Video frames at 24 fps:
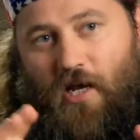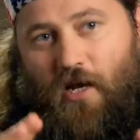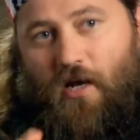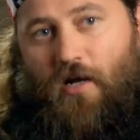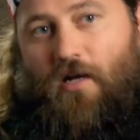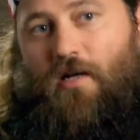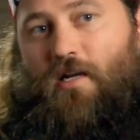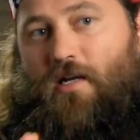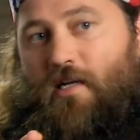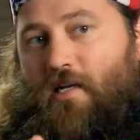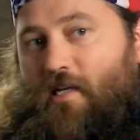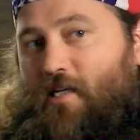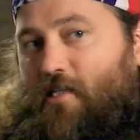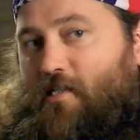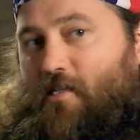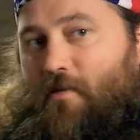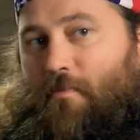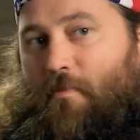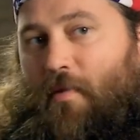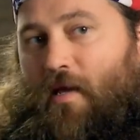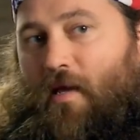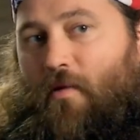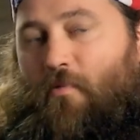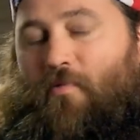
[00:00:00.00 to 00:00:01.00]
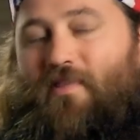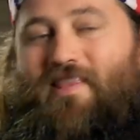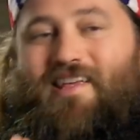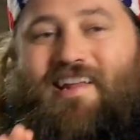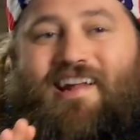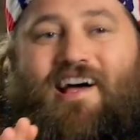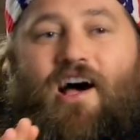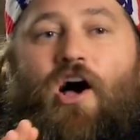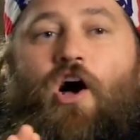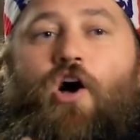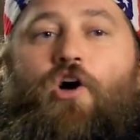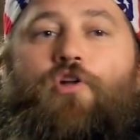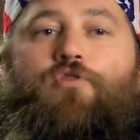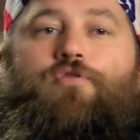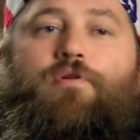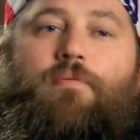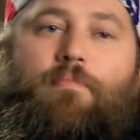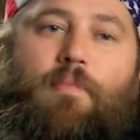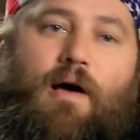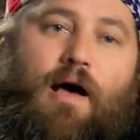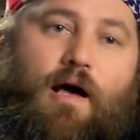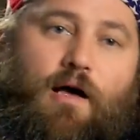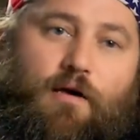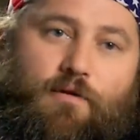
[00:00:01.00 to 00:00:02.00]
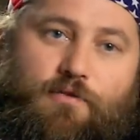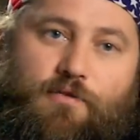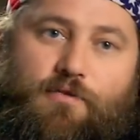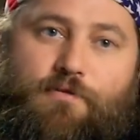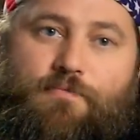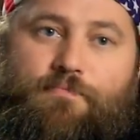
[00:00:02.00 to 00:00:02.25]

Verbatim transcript: air-conditioned man within 100 miles.